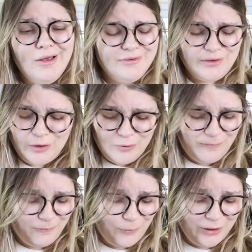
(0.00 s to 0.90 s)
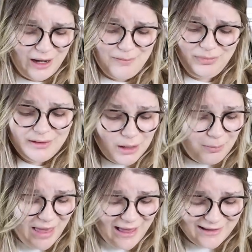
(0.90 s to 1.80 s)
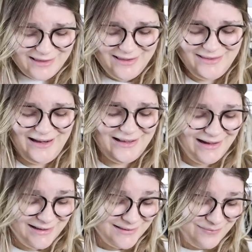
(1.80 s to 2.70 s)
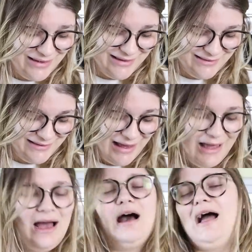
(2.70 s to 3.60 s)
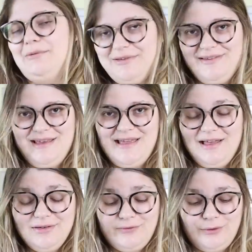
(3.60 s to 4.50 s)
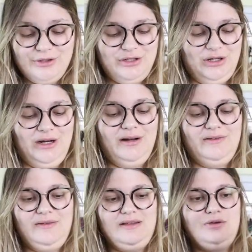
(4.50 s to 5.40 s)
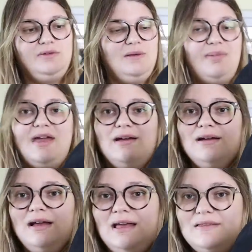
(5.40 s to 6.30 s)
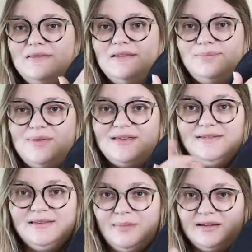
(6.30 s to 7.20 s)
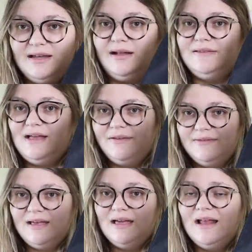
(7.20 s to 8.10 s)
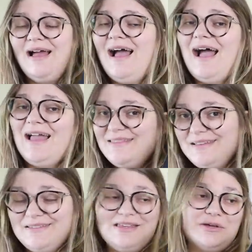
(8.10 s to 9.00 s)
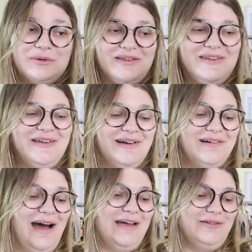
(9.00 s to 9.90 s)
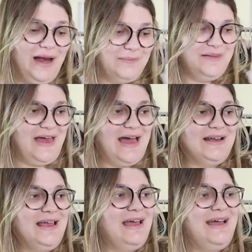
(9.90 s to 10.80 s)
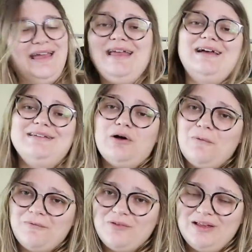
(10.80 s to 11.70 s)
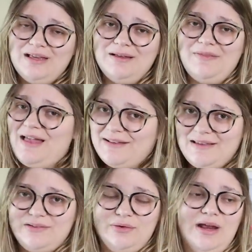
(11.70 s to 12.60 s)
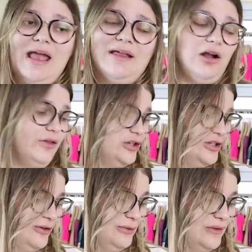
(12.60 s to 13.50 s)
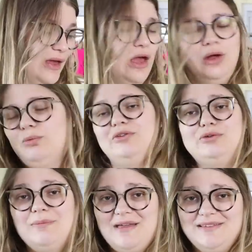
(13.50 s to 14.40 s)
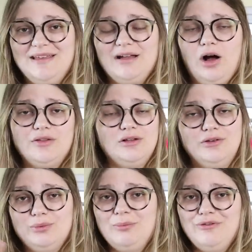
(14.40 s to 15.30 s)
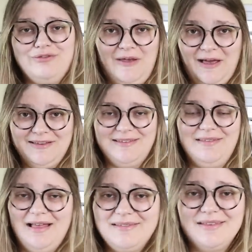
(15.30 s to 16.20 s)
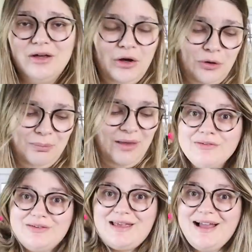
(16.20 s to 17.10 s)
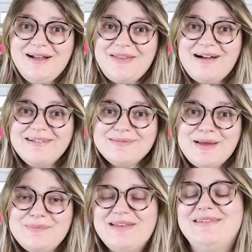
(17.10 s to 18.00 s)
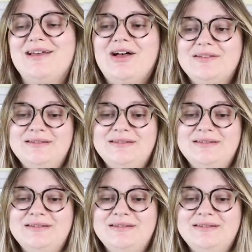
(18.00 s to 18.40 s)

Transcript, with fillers: So for a little bag that I got on the bins, I will say yes for sure. So then you zip it, and then this piece is magnetic on the outside. I think it's cute, so I grabbed that and hopefully that accessory and all the shoes will do amazing. All the clothes will move fast. That's the hope. So yeah, that was my bins haul.